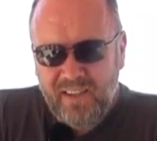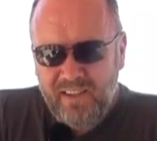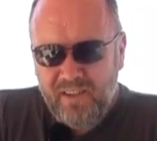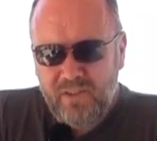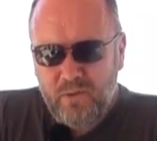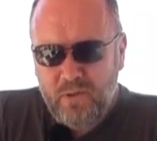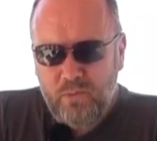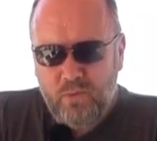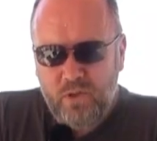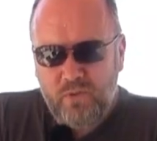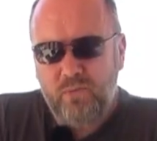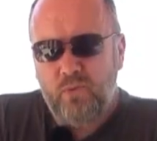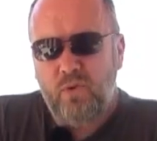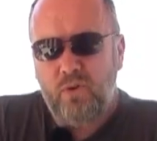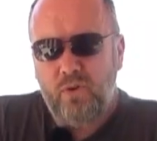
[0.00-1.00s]
This one was
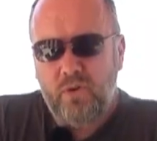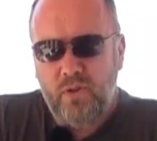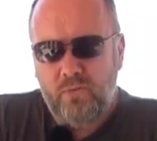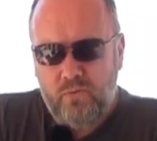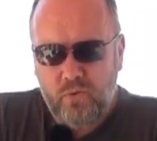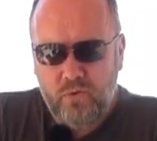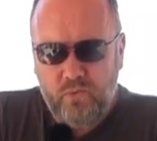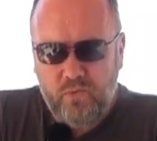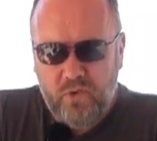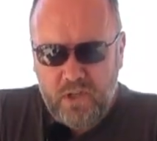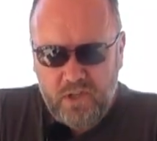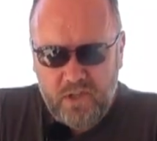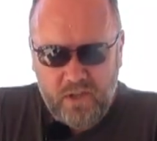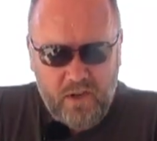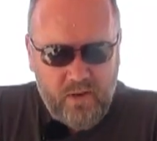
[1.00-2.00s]
for the fruit and
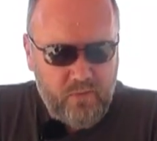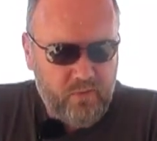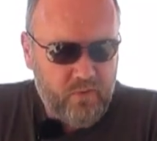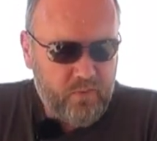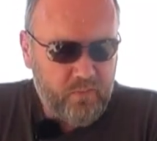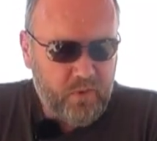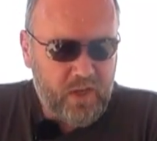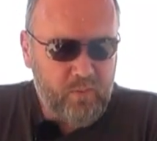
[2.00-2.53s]
veg stuff,